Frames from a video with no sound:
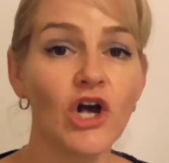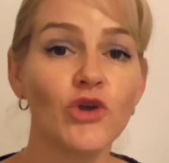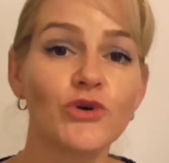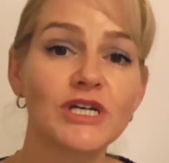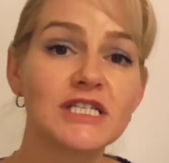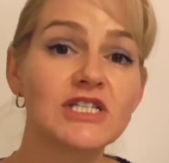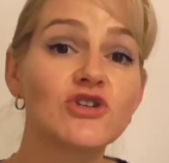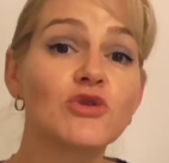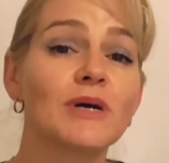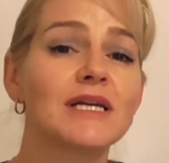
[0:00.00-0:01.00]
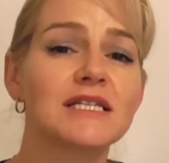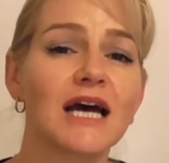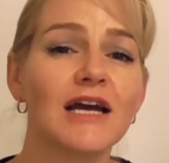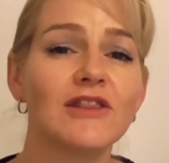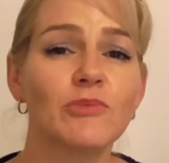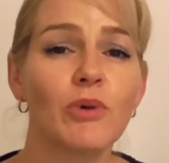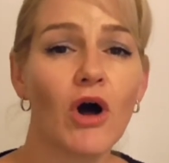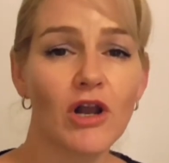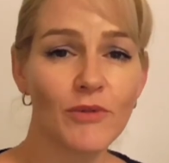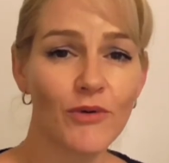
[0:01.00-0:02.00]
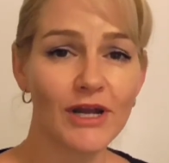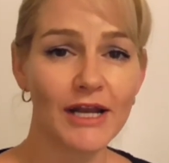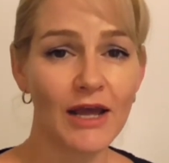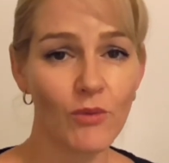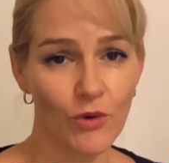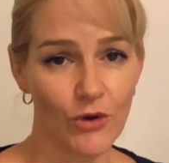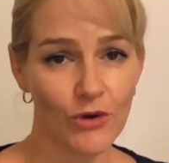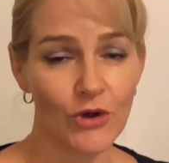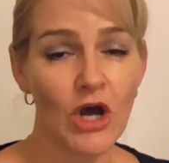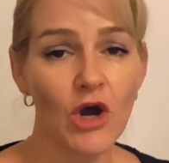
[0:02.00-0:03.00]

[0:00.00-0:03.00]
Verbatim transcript: You can still maintain the polymeric network,